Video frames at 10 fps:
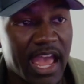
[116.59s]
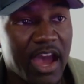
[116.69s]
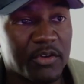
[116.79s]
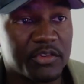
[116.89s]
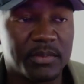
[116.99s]

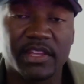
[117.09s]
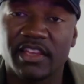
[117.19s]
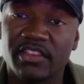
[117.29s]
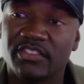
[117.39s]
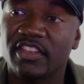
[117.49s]
hours
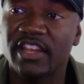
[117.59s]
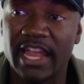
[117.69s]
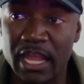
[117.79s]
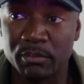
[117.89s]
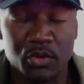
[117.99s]
because they're
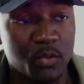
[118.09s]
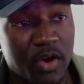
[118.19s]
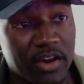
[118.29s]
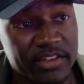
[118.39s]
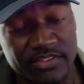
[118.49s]
not able to walk.